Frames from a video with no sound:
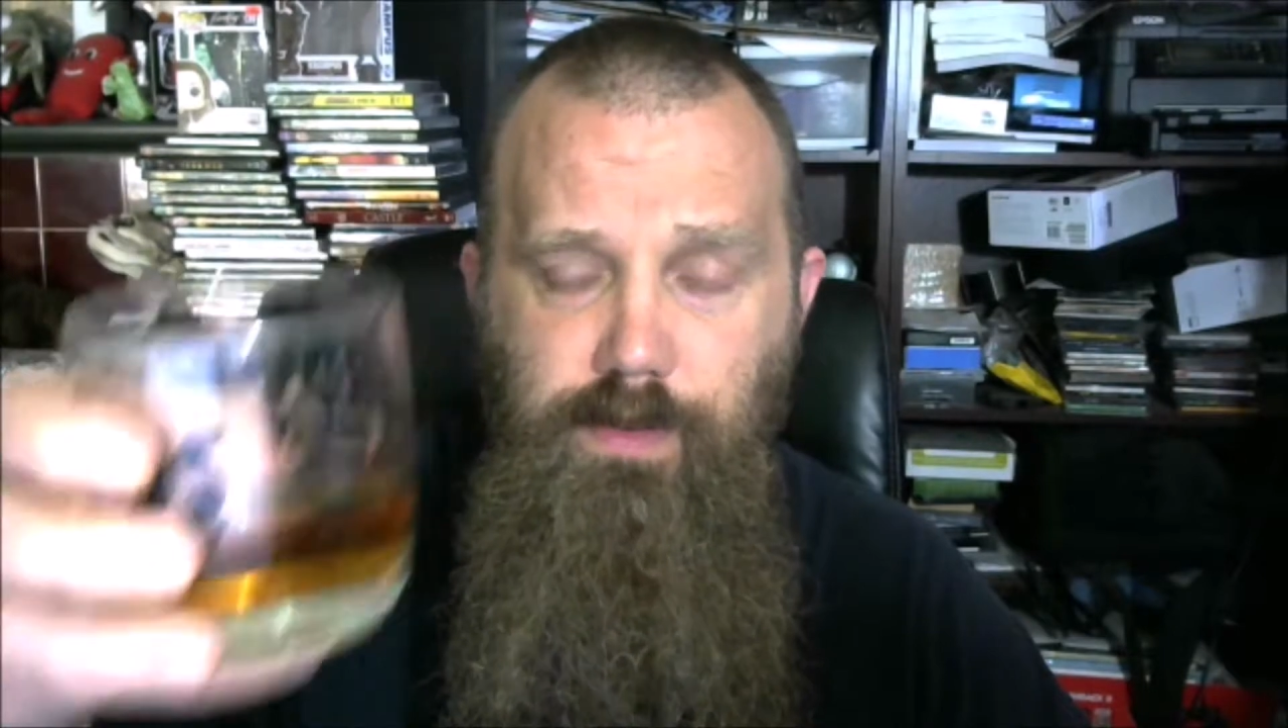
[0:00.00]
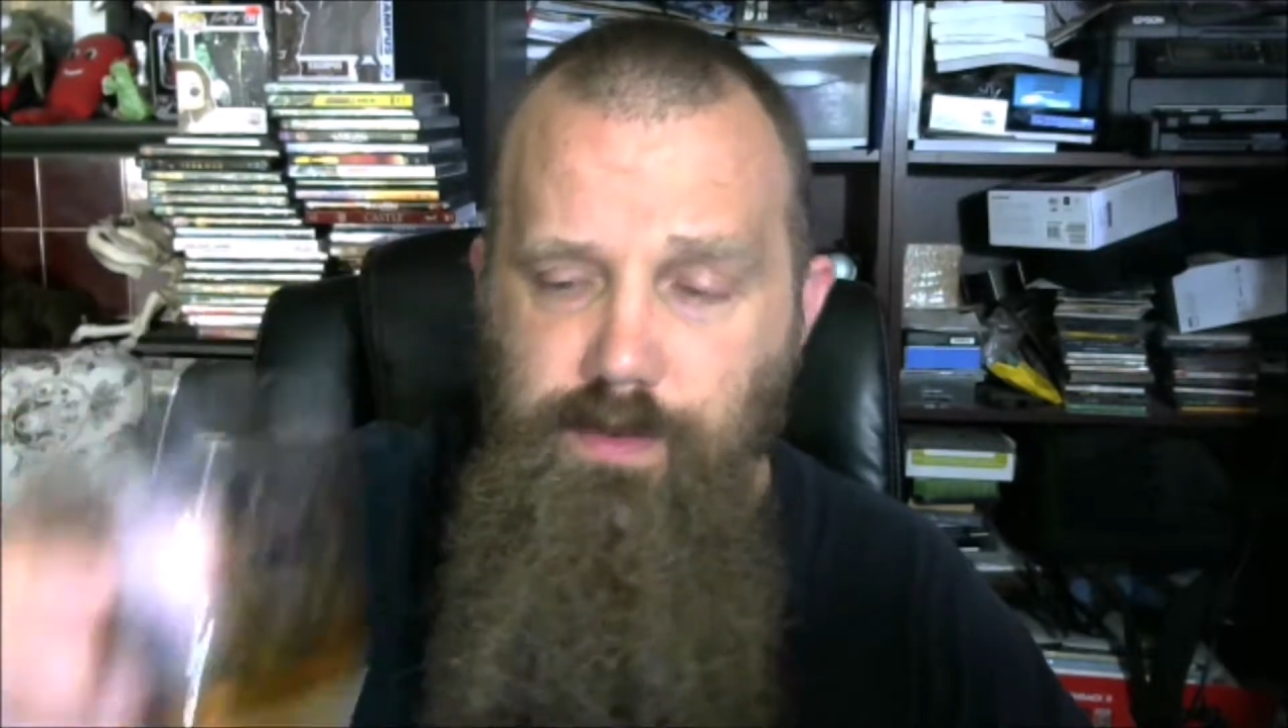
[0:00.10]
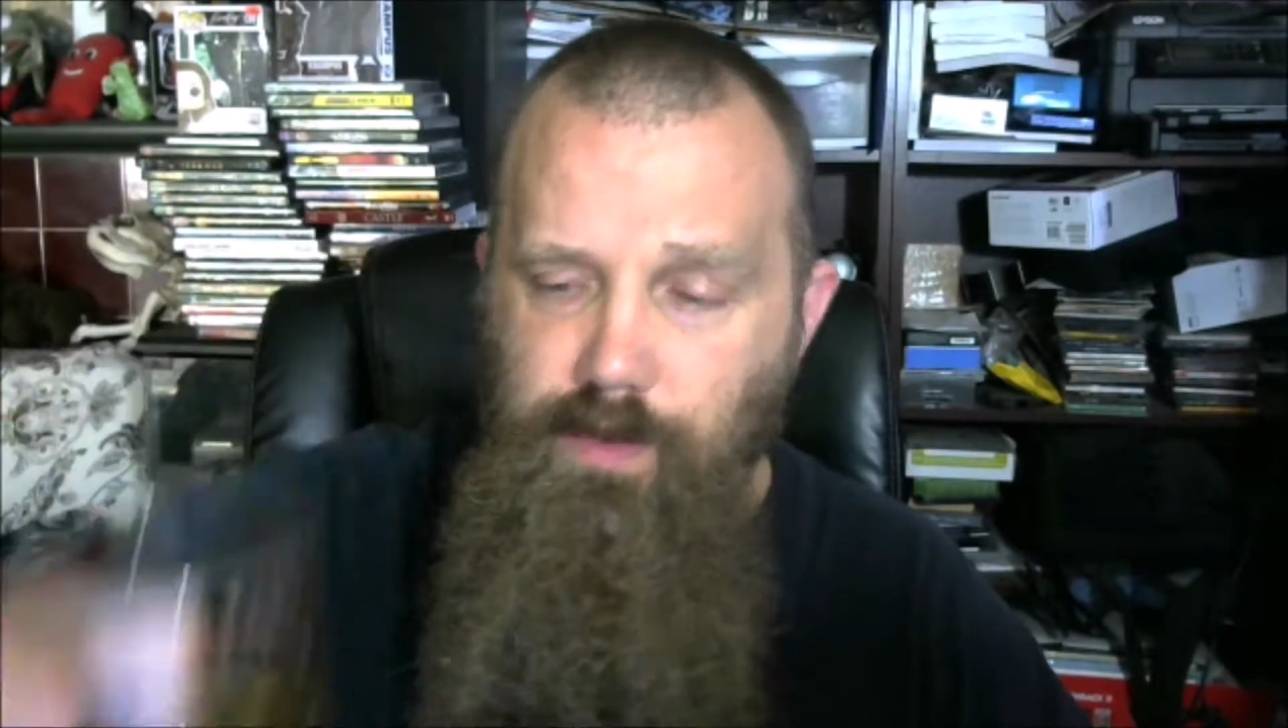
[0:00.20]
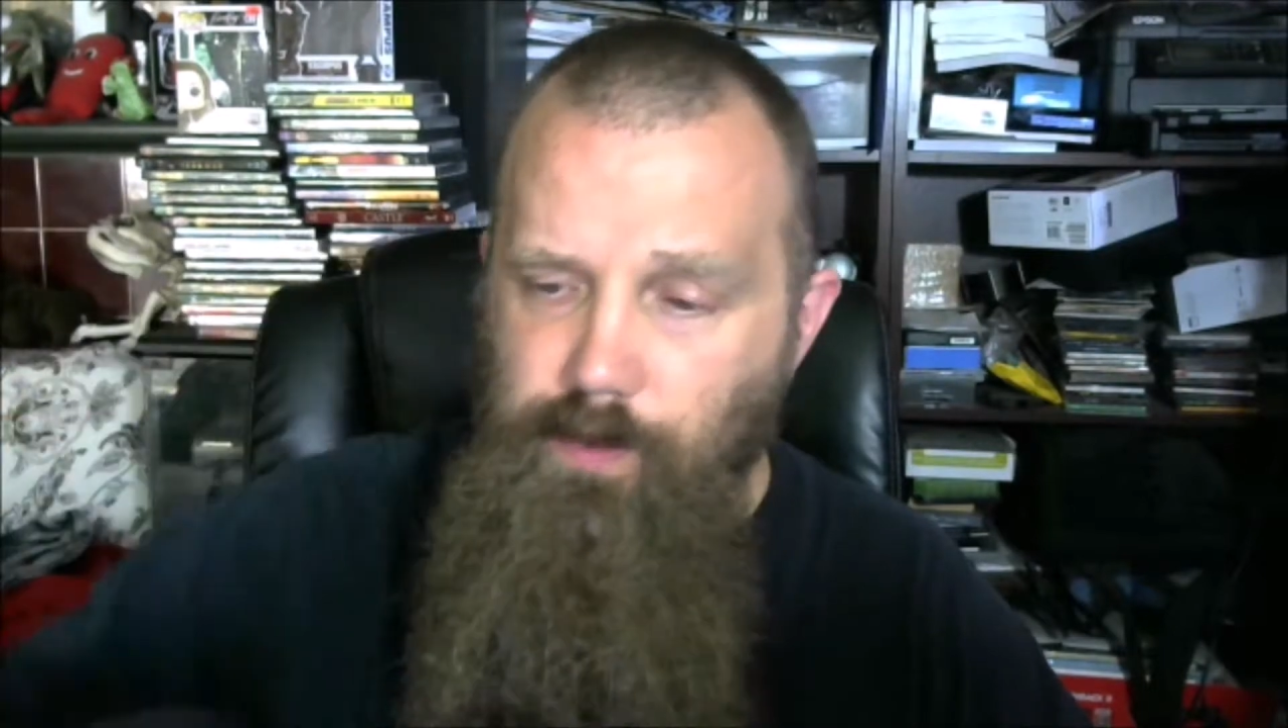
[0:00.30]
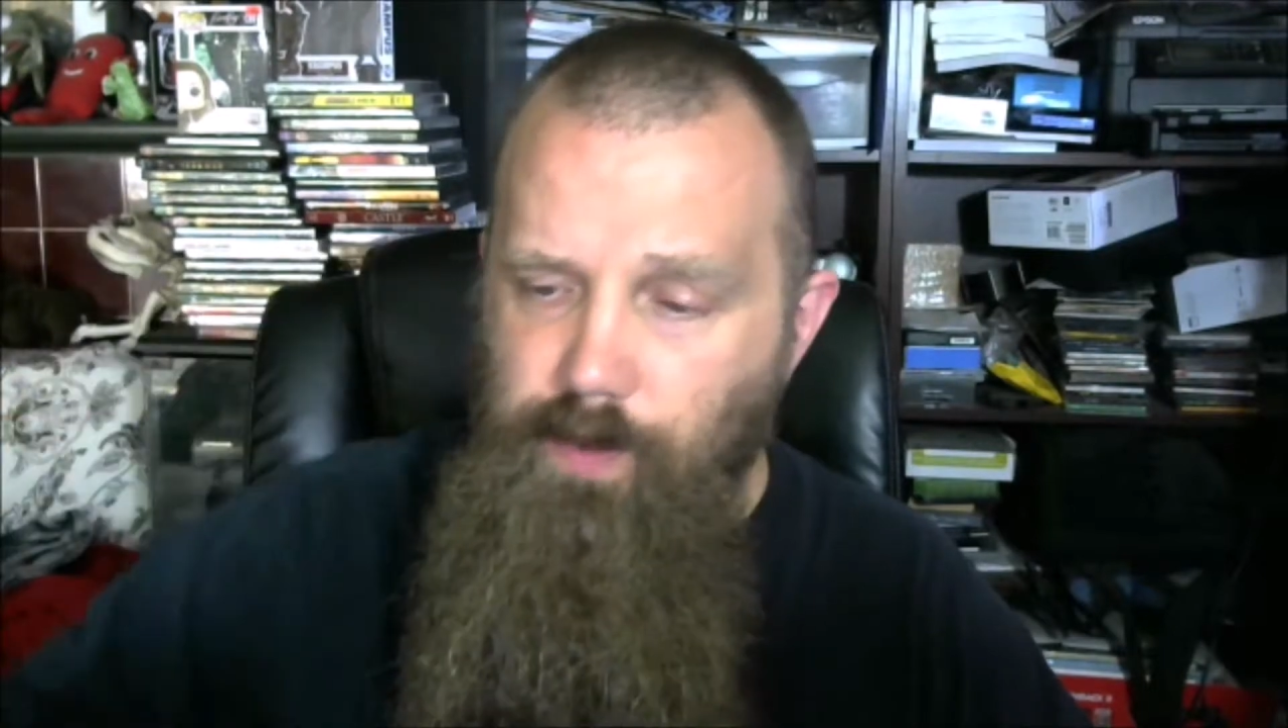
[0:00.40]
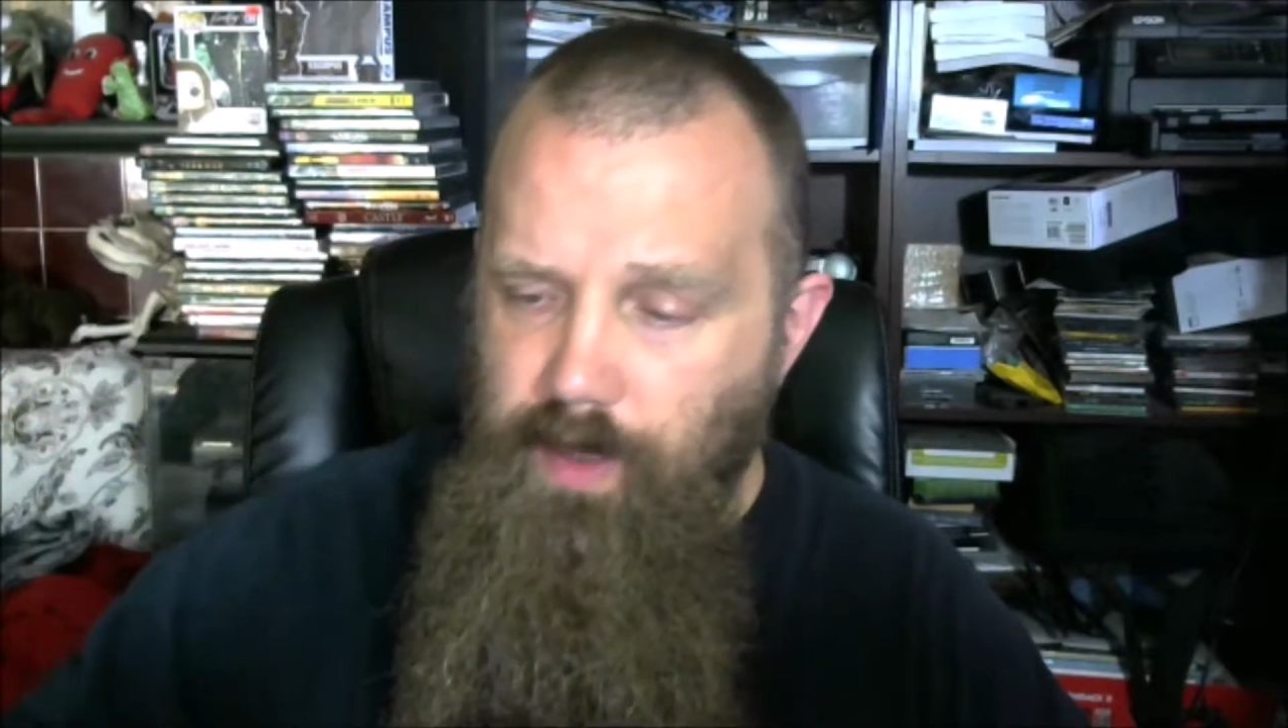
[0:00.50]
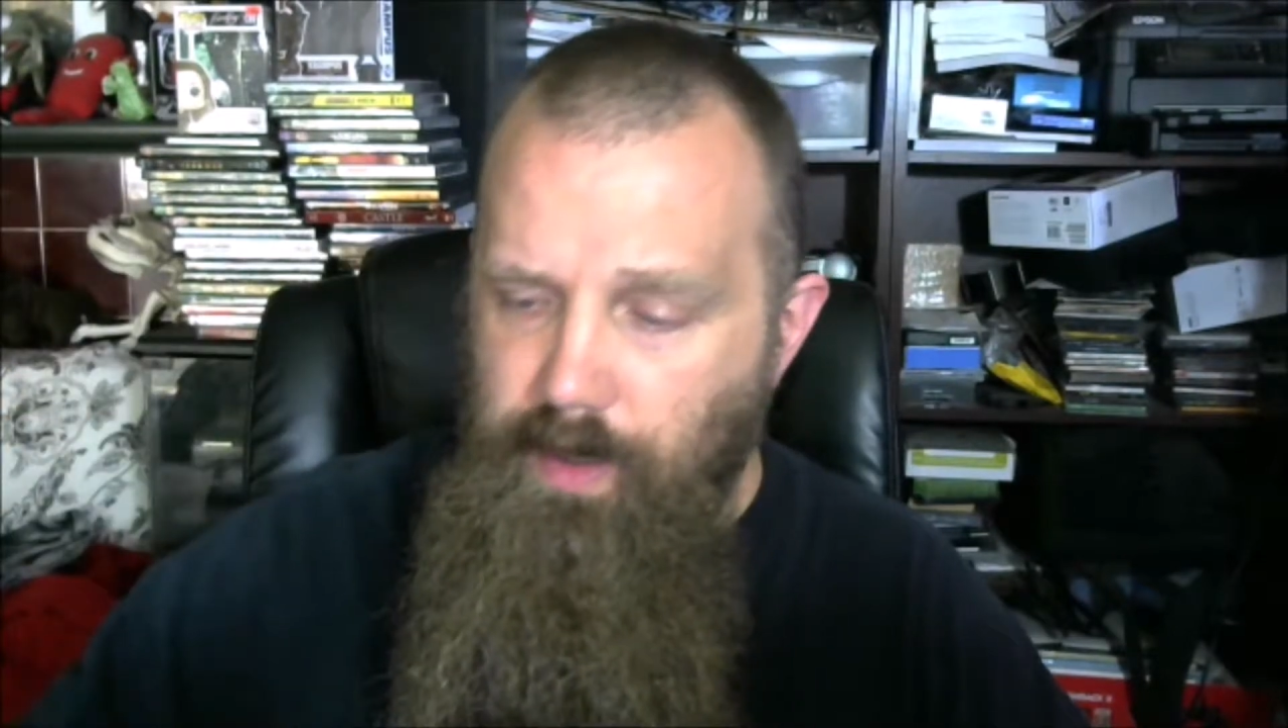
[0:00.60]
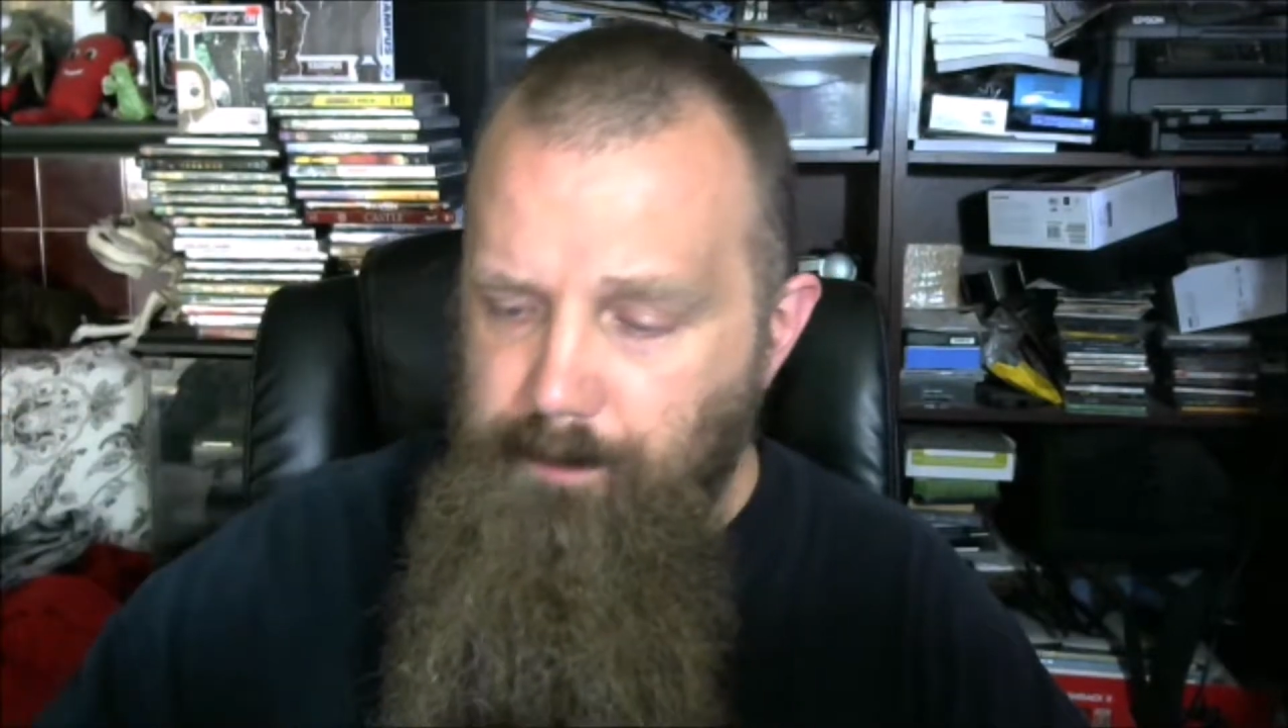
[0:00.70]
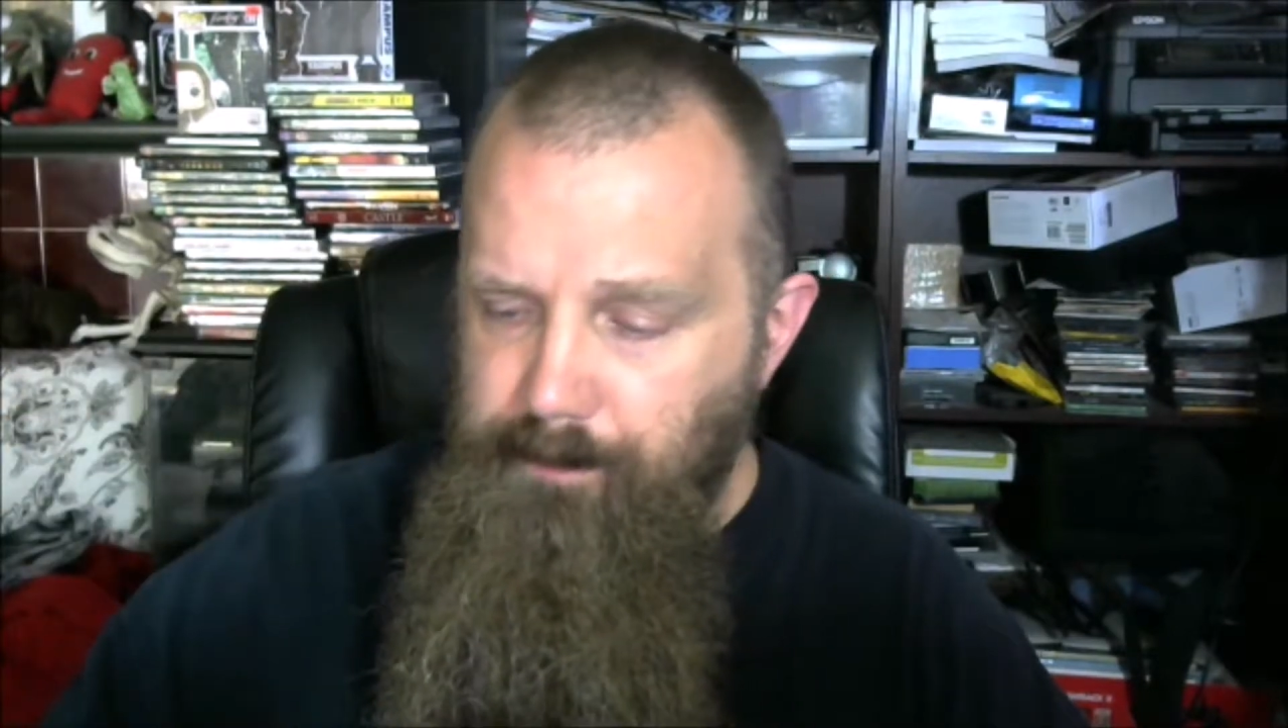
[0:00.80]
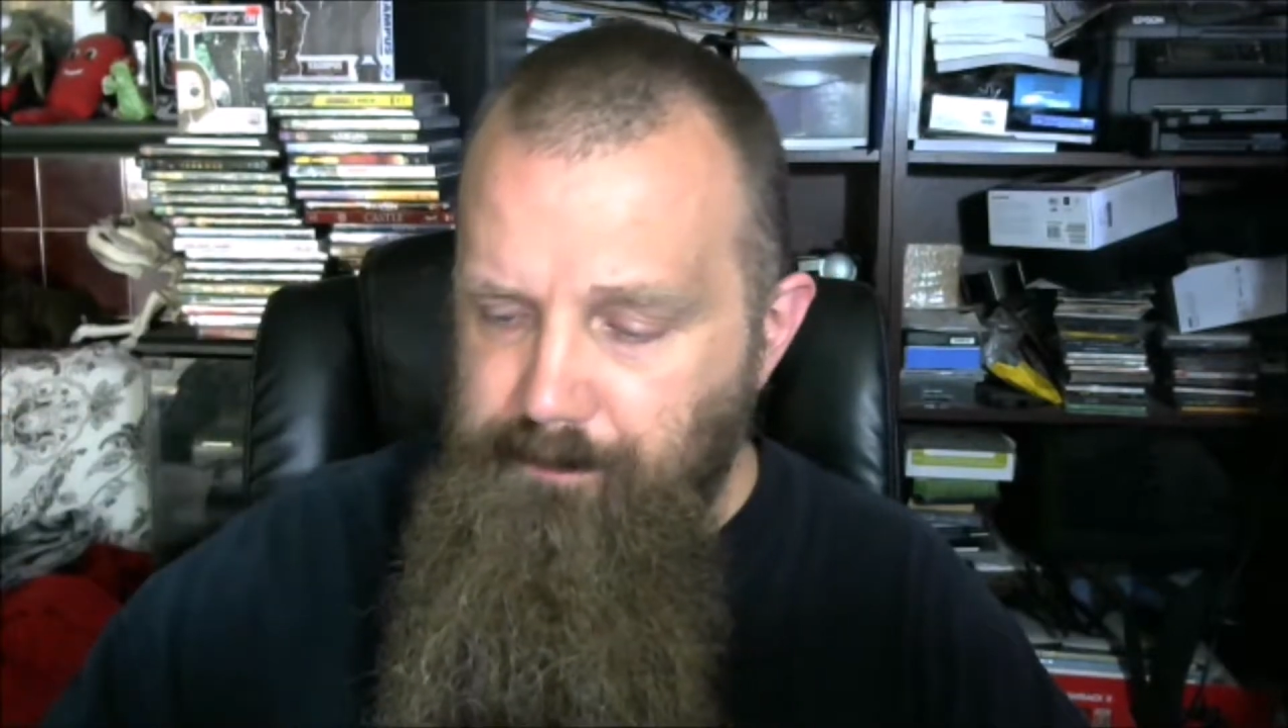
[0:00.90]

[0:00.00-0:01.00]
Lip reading: So,